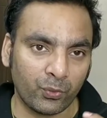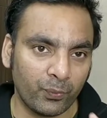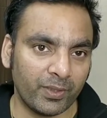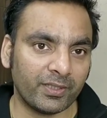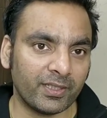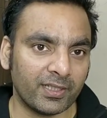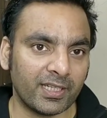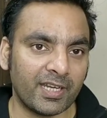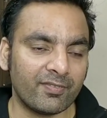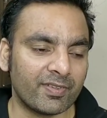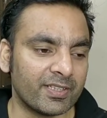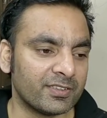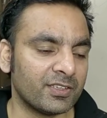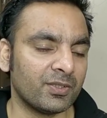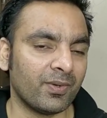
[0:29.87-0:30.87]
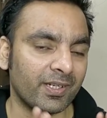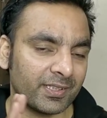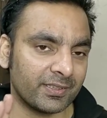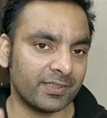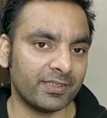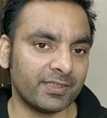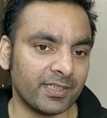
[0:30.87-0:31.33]
quick real life test,
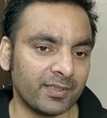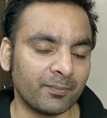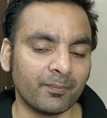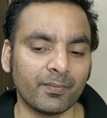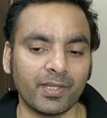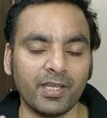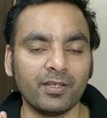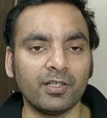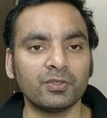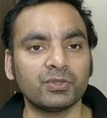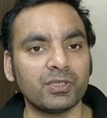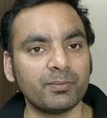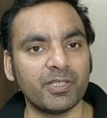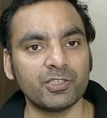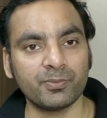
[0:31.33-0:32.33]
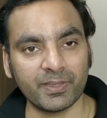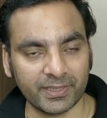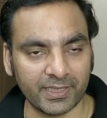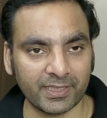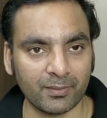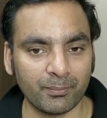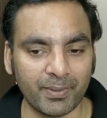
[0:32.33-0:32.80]
not a detail, and also the
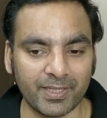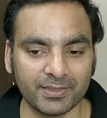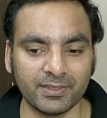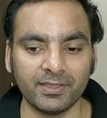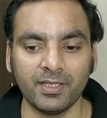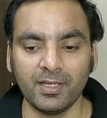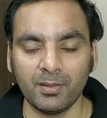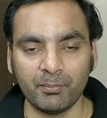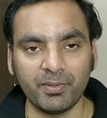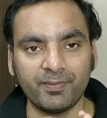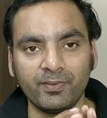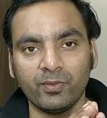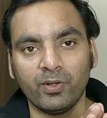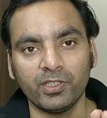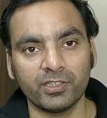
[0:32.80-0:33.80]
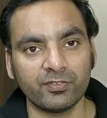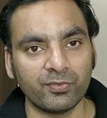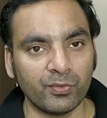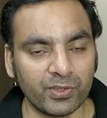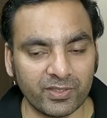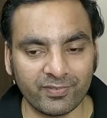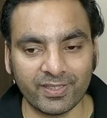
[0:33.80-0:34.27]
benchmarking comparison between all the
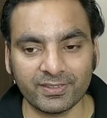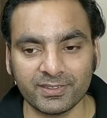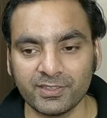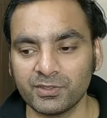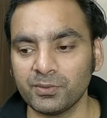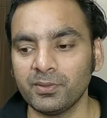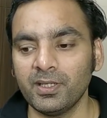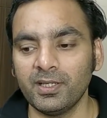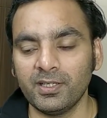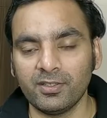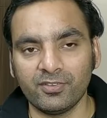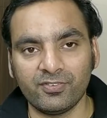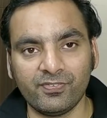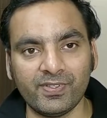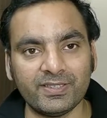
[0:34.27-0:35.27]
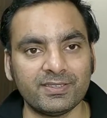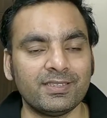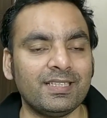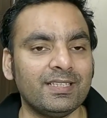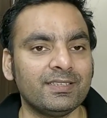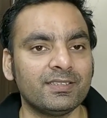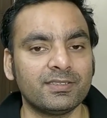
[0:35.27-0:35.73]
4 devices. So first
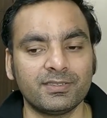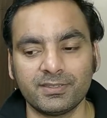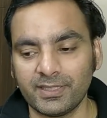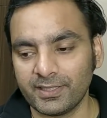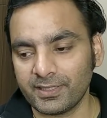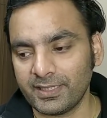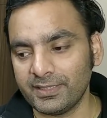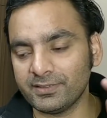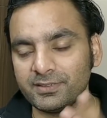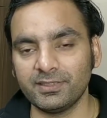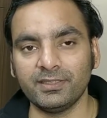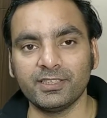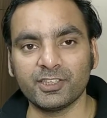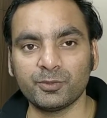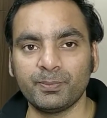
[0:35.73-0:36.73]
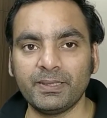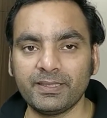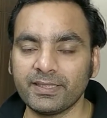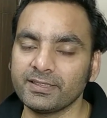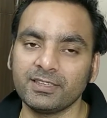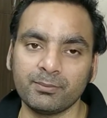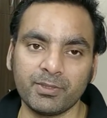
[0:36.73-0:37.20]
let's check and see the
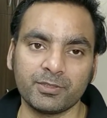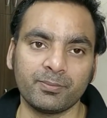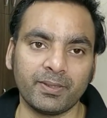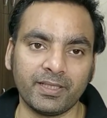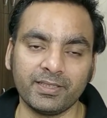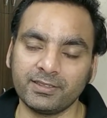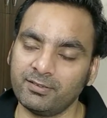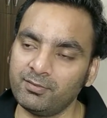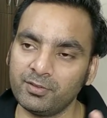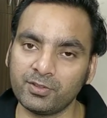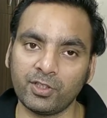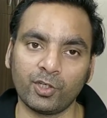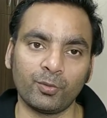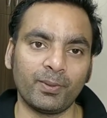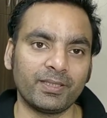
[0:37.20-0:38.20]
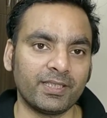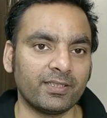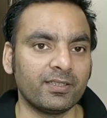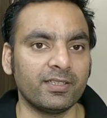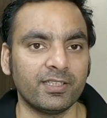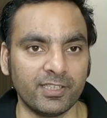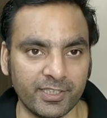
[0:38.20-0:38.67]
speed test and the benchmarking, then we'll talk about
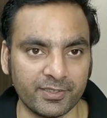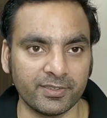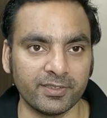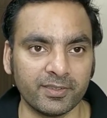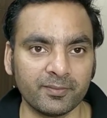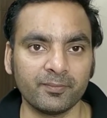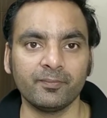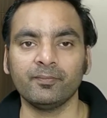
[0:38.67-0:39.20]
that later.